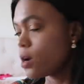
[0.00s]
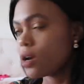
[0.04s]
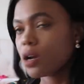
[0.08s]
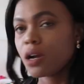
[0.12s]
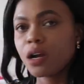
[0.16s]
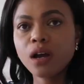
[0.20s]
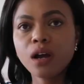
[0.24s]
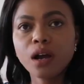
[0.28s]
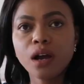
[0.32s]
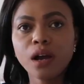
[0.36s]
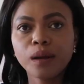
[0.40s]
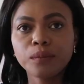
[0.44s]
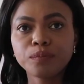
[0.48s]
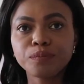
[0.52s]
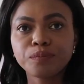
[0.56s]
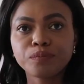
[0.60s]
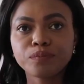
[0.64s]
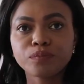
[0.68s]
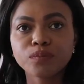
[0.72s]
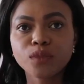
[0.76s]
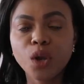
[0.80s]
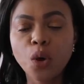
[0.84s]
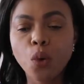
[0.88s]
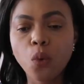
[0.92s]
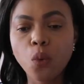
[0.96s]

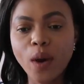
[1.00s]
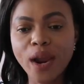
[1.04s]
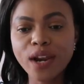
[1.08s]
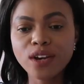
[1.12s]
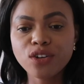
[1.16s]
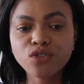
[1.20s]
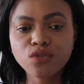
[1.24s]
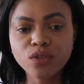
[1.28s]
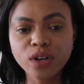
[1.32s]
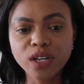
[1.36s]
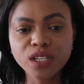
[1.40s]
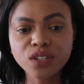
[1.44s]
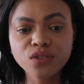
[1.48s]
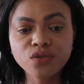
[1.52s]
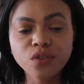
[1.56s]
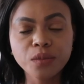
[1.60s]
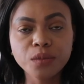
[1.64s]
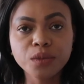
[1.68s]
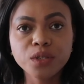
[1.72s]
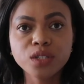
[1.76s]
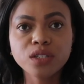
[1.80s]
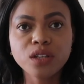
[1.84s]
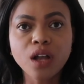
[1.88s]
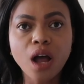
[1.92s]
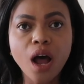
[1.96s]
white dress from
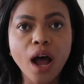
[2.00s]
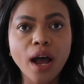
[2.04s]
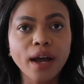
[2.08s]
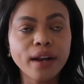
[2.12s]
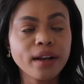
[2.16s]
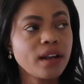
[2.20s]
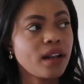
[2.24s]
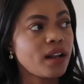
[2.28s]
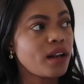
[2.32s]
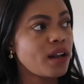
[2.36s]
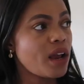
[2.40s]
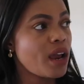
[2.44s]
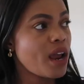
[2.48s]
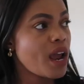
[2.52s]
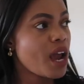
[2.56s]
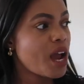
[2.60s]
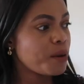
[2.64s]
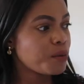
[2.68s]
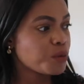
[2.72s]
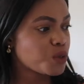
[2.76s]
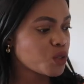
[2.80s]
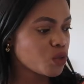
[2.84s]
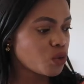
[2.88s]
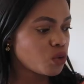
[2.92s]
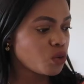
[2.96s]
Star that I
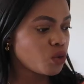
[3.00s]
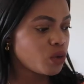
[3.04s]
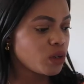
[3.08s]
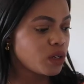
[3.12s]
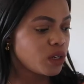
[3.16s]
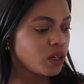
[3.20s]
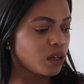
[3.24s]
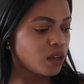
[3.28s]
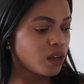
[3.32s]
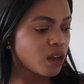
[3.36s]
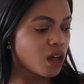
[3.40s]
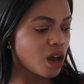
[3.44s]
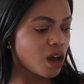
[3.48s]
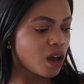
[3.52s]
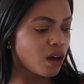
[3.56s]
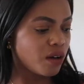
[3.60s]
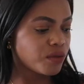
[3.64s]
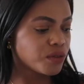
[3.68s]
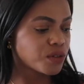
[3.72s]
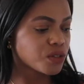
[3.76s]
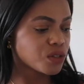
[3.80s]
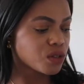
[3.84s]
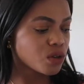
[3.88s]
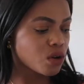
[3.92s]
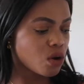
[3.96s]
absolutely
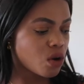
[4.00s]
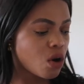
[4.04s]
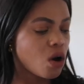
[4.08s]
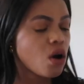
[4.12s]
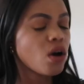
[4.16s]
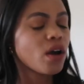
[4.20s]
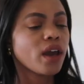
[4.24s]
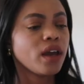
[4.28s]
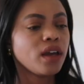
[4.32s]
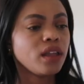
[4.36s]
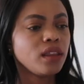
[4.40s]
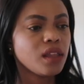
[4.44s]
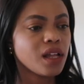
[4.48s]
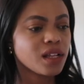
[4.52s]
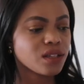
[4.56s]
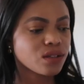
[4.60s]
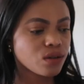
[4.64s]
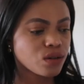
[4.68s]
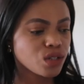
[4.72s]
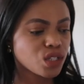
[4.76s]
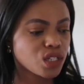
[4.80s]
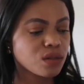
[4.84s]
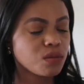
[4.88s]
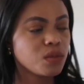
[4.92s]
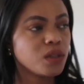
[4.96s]
love. So okay, that's
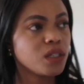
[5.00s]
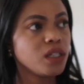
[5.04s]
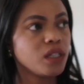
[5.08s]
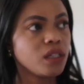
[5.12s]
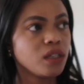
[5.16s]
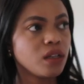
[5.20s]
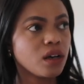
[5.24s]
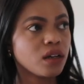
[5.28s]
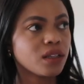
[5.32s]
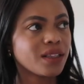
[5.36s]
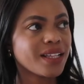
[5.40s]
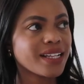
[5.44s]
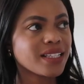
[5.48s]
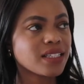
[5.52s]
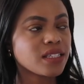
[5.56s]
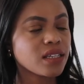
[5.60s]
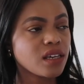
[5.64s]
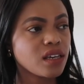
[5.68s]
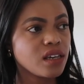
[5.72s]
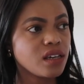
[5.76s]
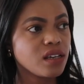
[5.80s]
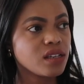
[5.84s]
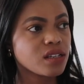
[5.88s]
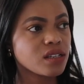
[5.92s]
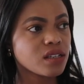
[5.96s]
going to be the look. That's
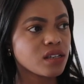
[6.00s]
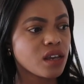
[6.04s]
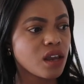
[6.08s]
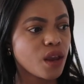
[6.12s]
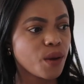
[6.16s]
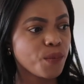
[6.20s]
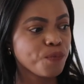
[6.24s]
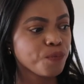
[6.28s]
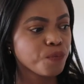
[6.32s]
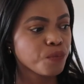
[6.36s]
easy.